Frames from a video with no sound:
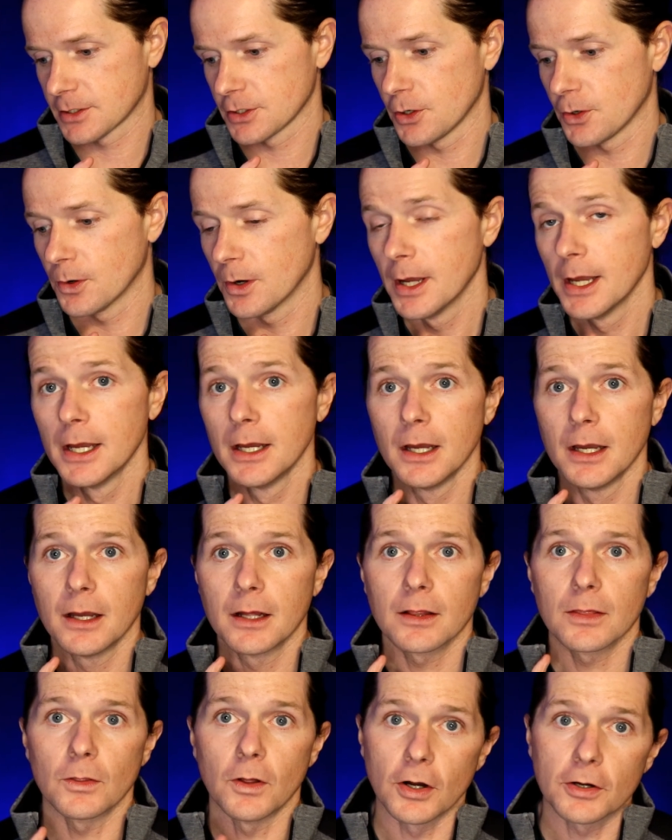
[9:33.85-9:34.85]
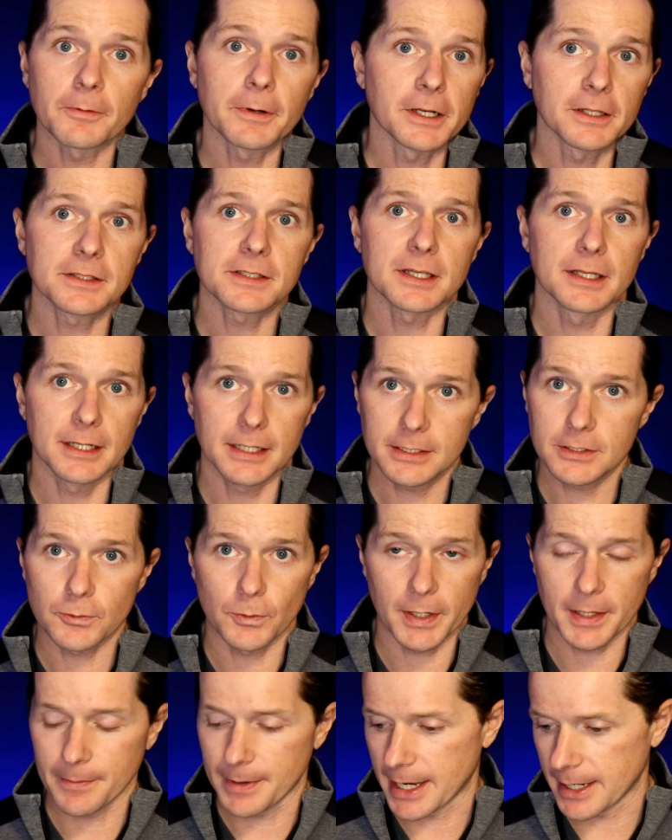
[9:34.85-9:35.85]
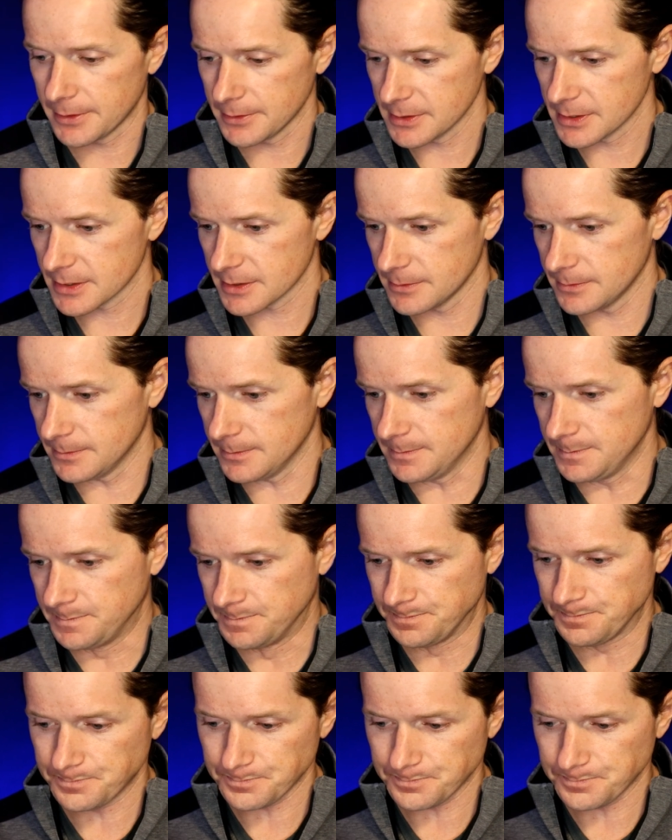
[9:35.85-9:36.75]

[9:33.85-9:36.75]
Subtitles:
So long run on Sunday, 20 miles, 5